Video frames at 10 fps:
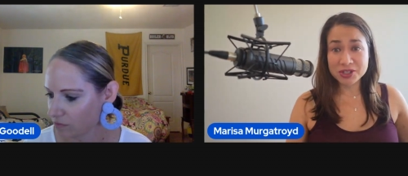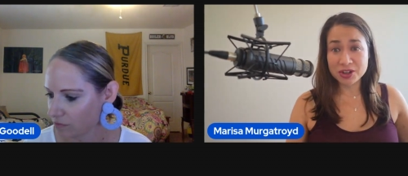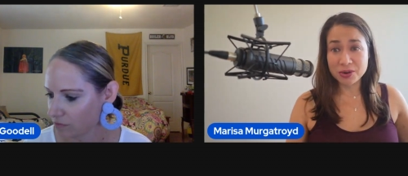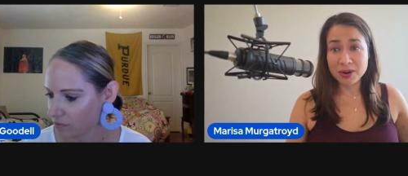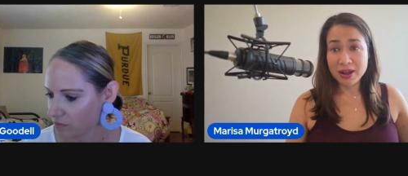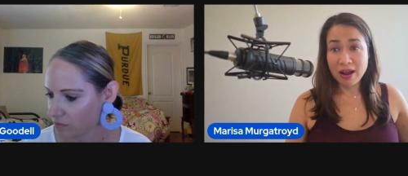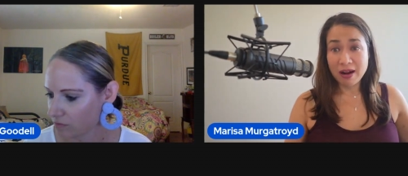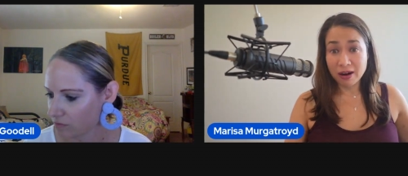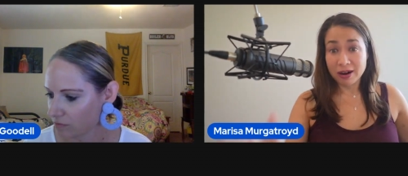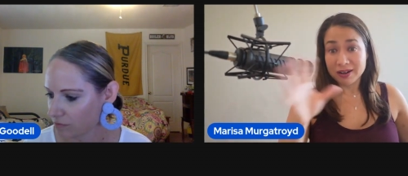Speaker 1: So
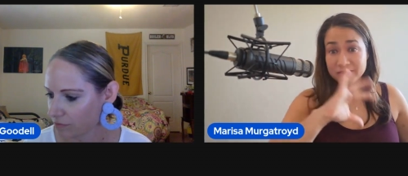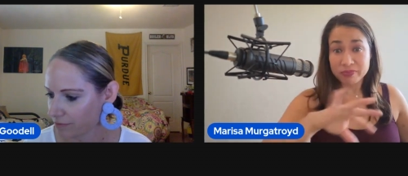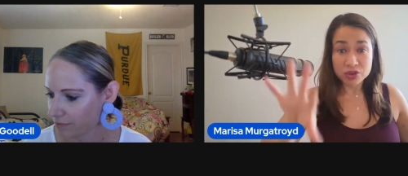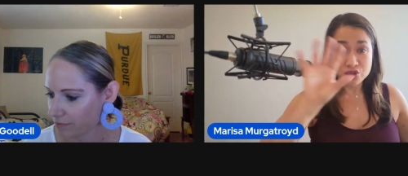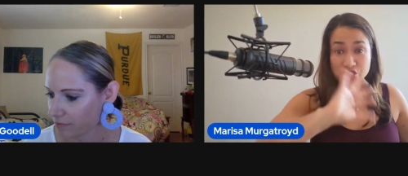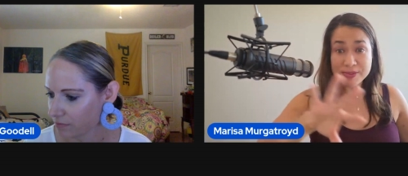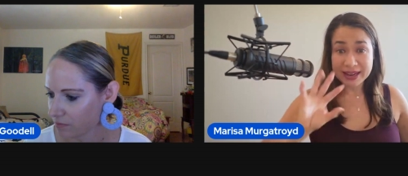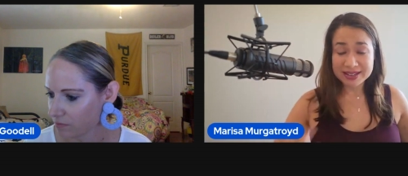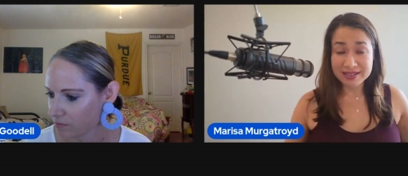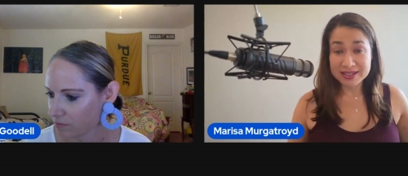our
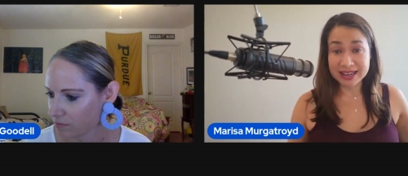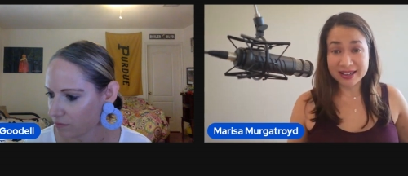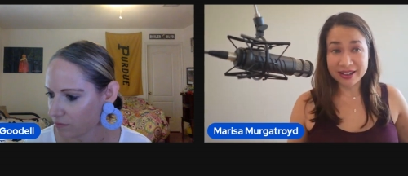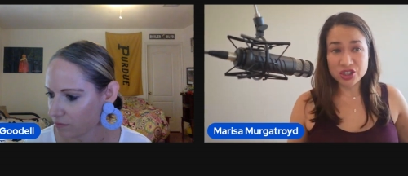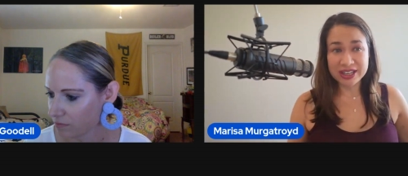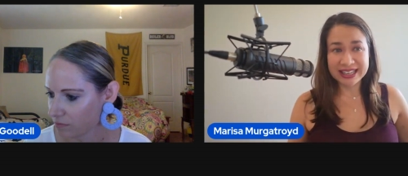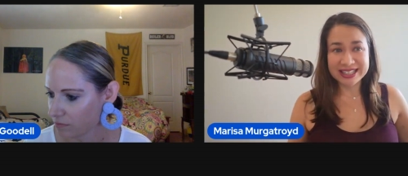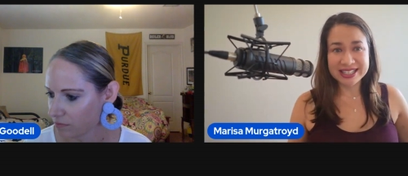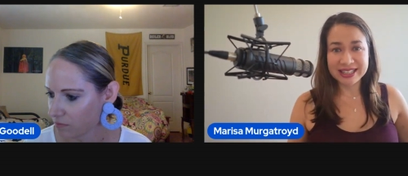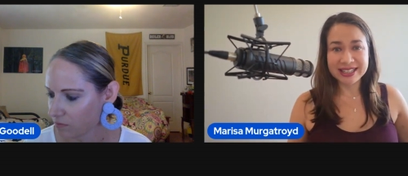streaming technology can
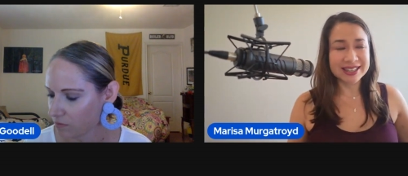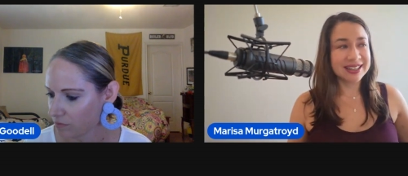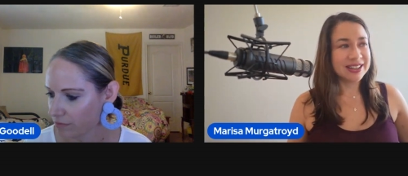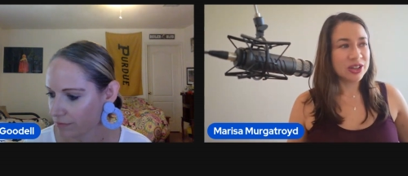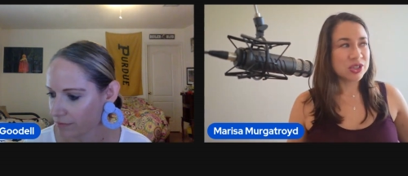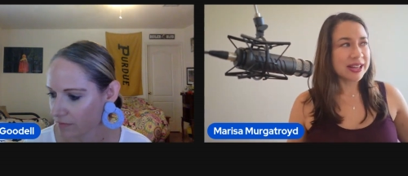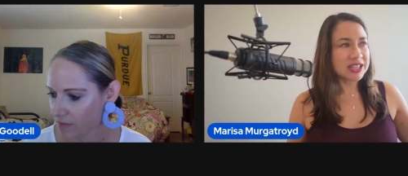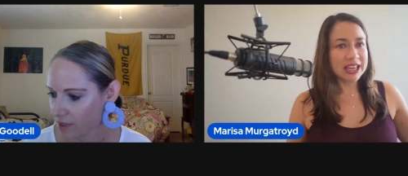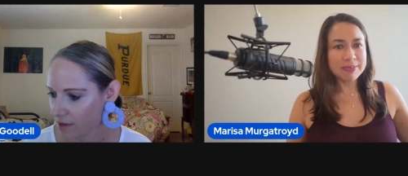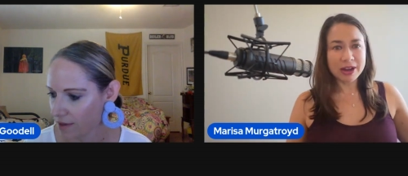see it. So let's
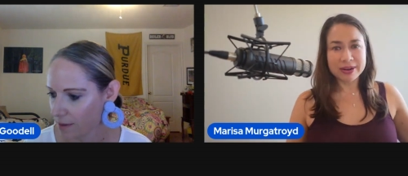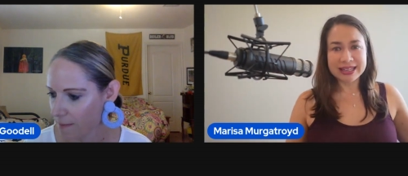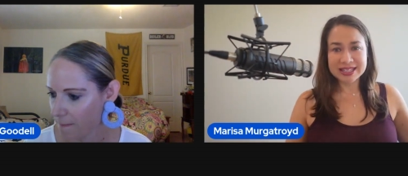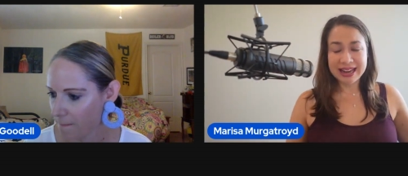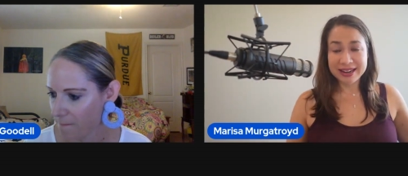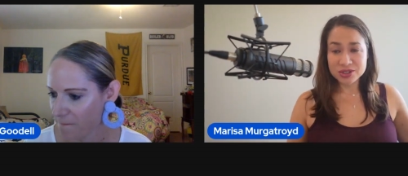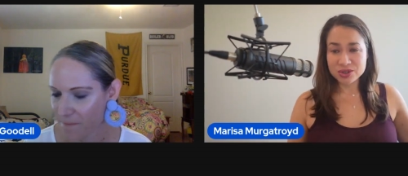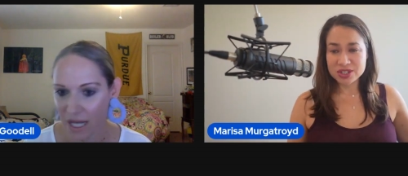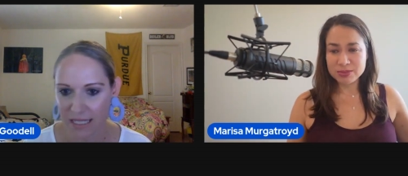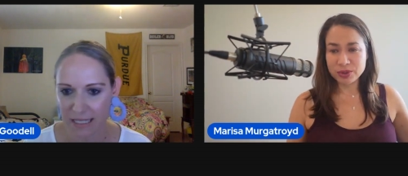keep going. Let's answer
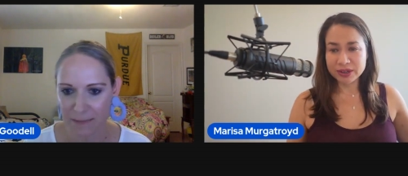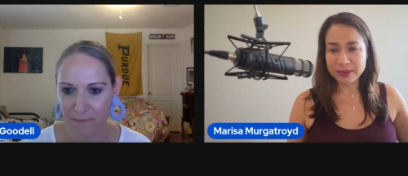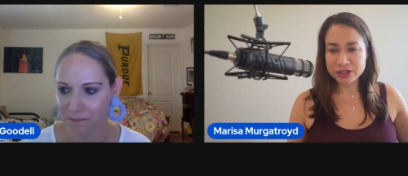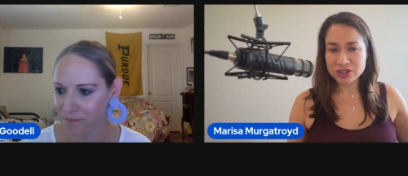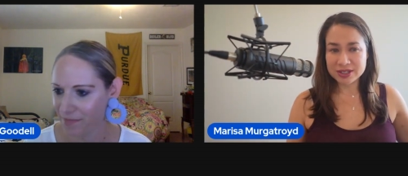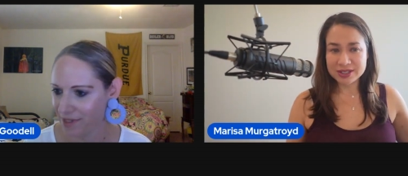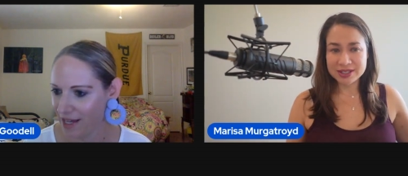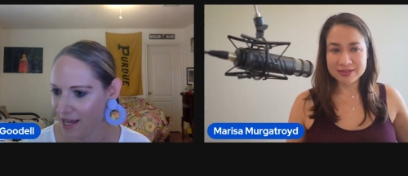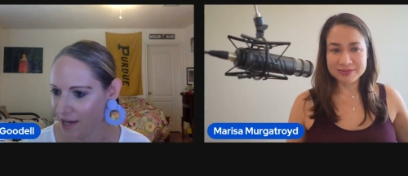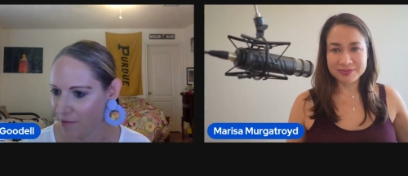some more questions.
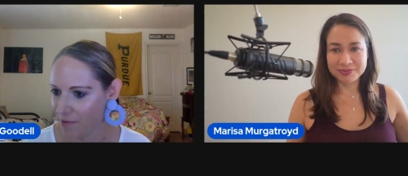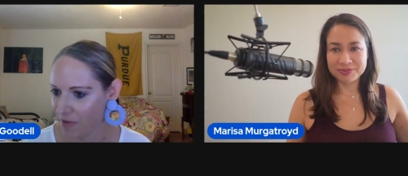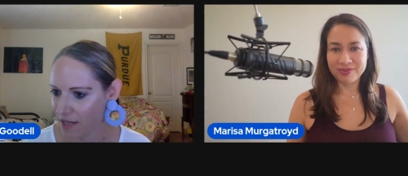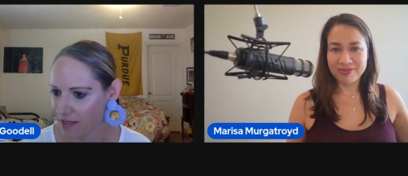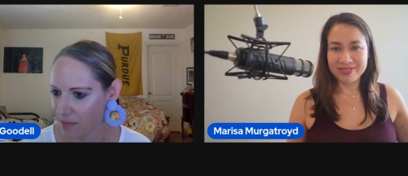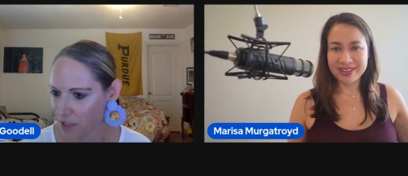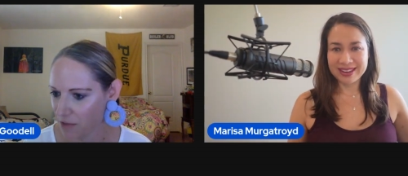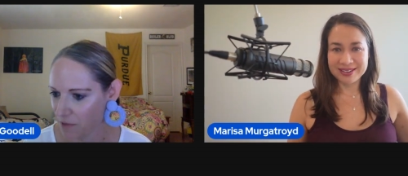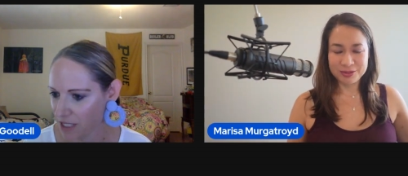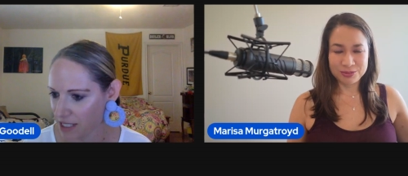
Speaker 2: Yeah, got some
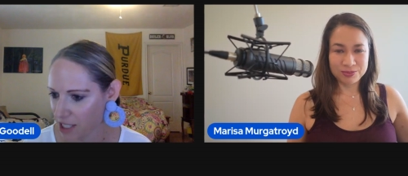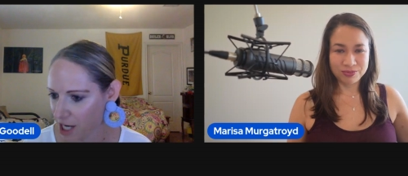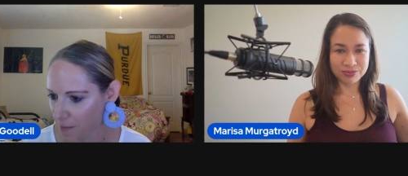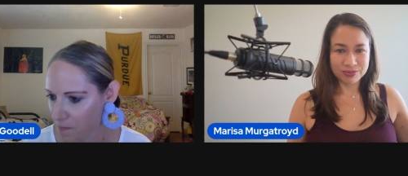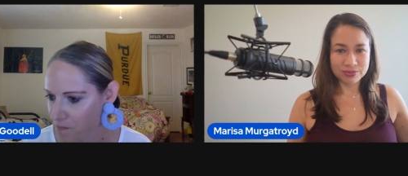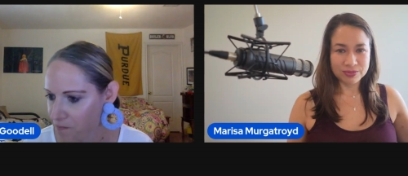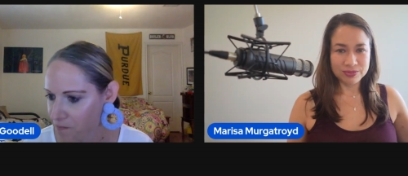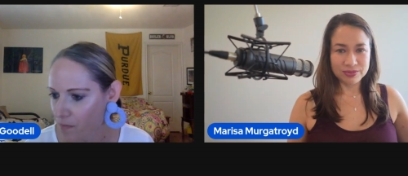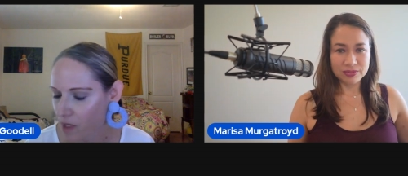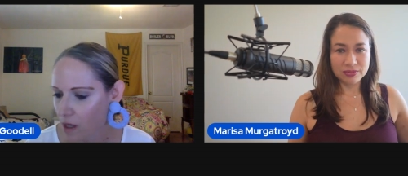good ones here.
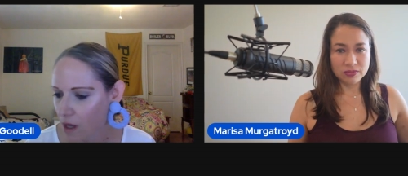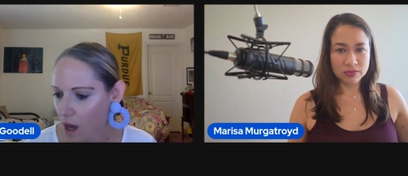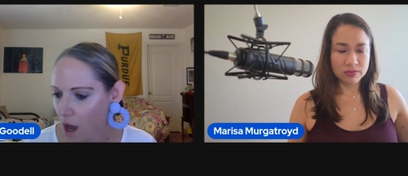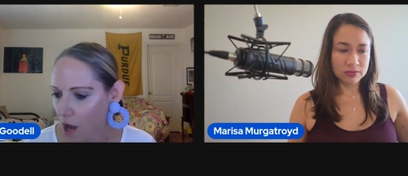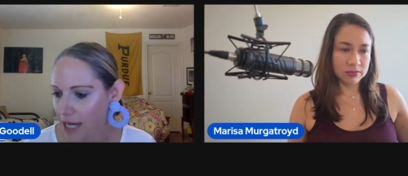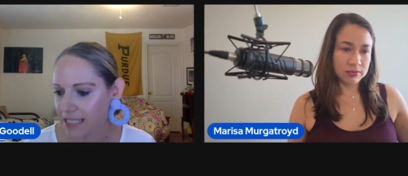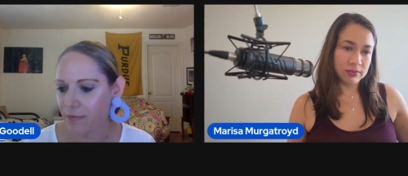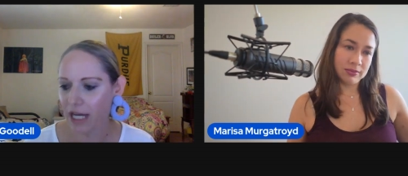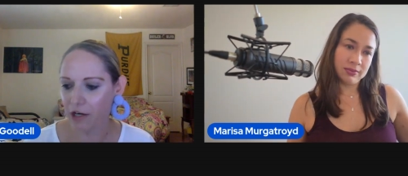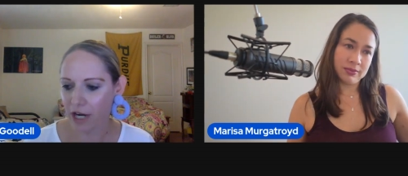Okay, so
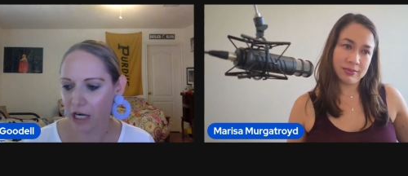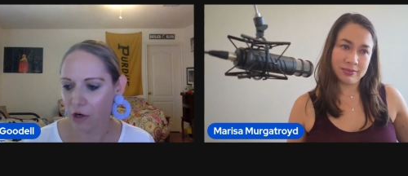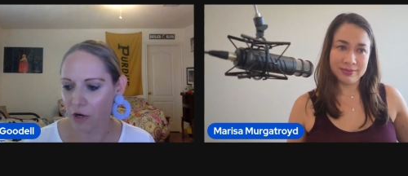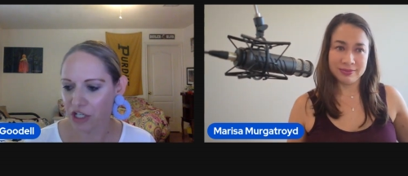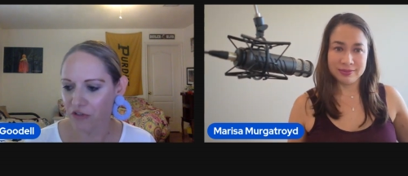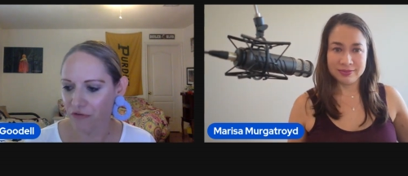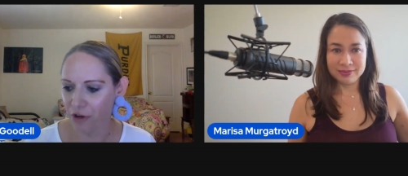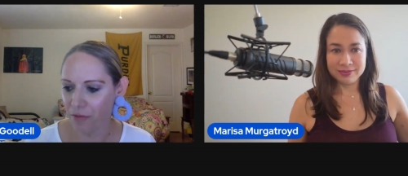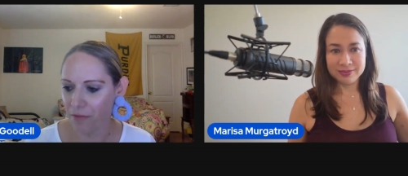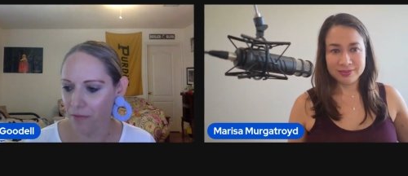we got a great question
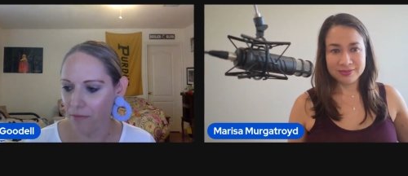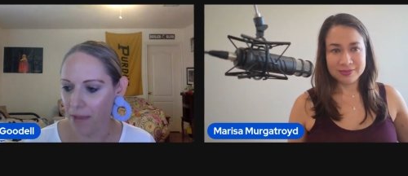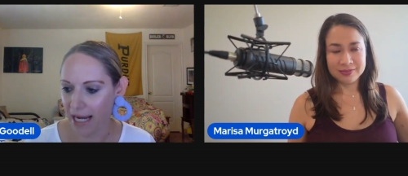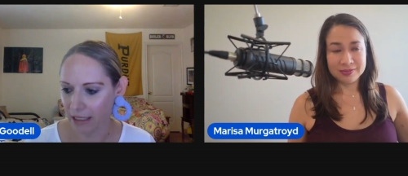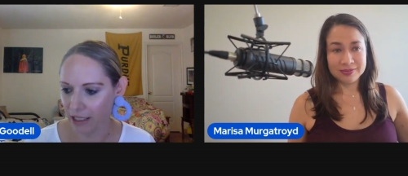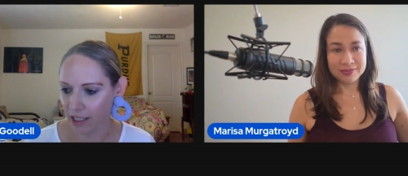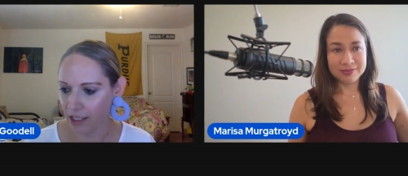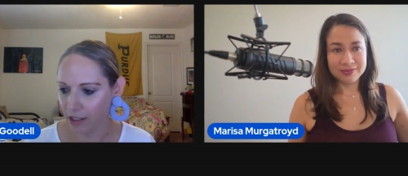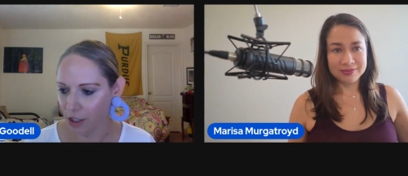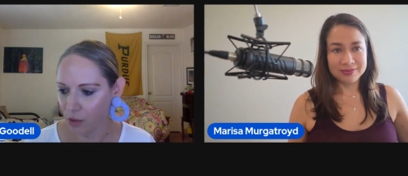from
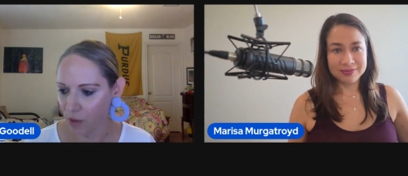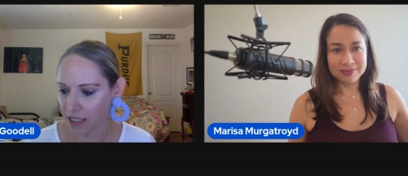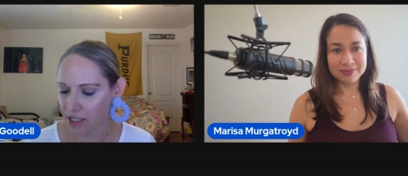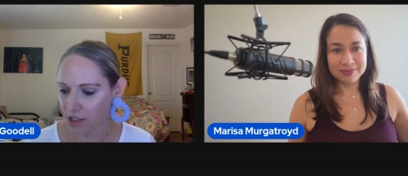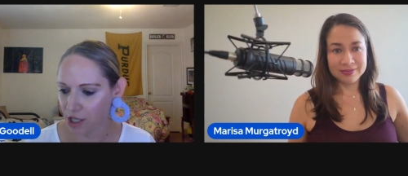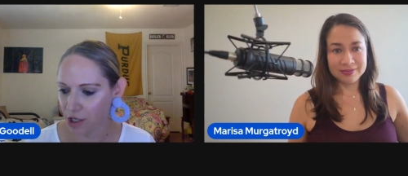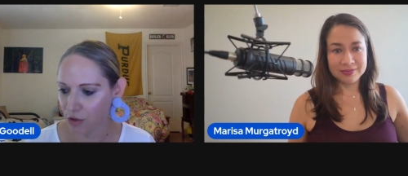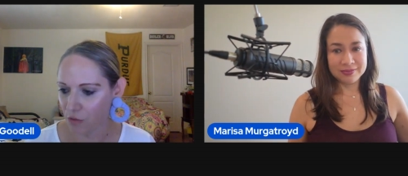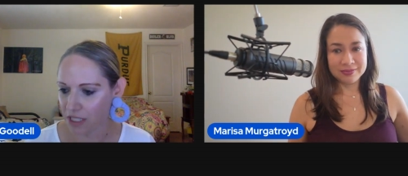Mangla who wants to know